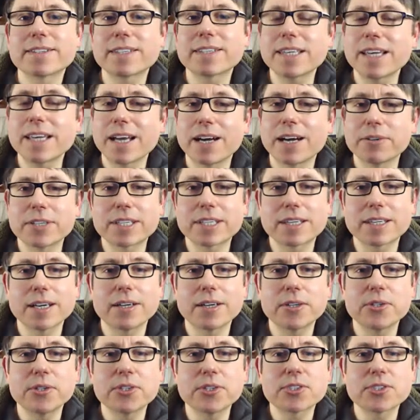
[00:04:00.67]
how it
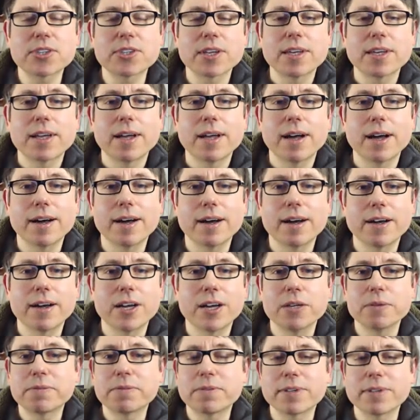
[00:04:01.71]
goes.
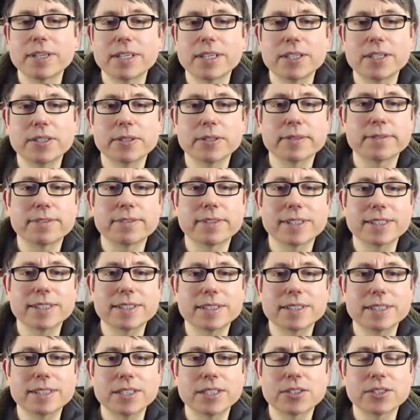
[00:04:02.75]
Hopefully you'll find it
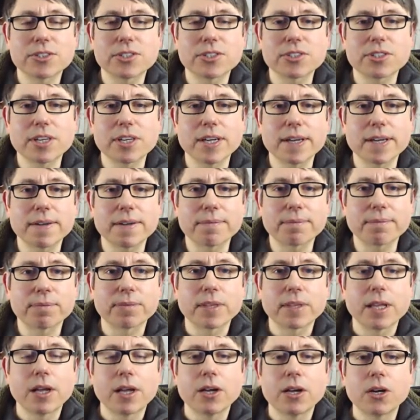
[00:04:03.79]
interesting
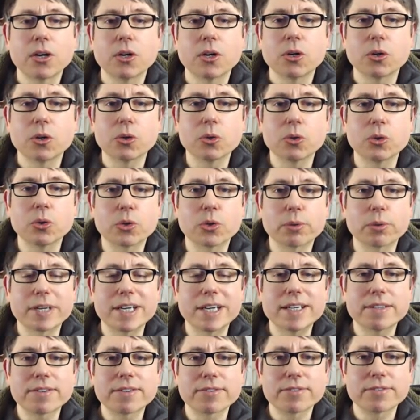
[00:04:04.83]
all the way
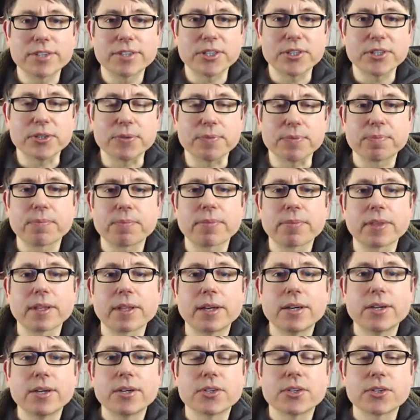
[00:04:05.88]
through.
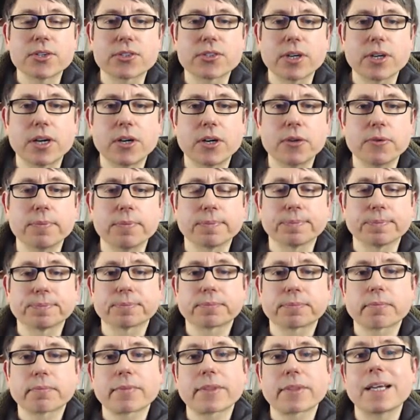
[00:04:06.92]
So
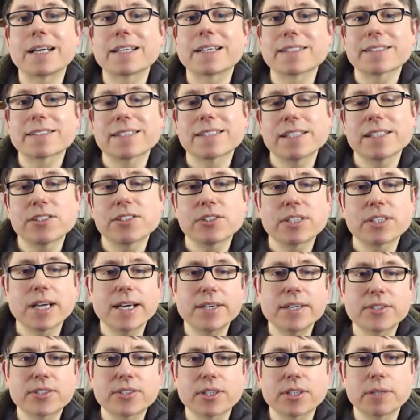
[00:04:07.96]
as I said, today
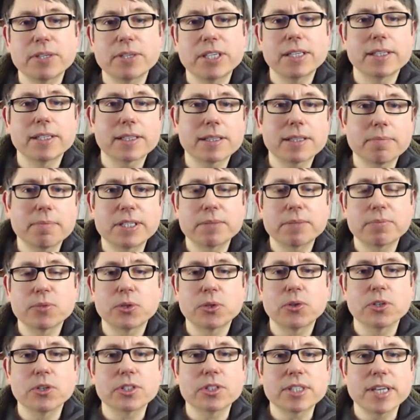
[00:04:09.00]
it's going to be a little bit
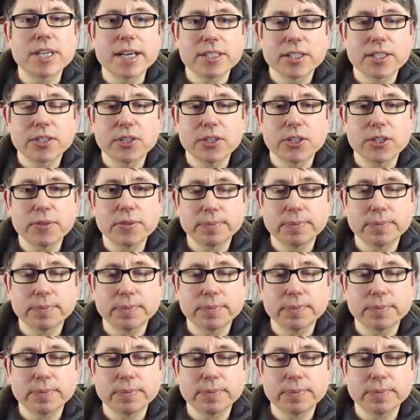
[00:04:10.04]
more technical,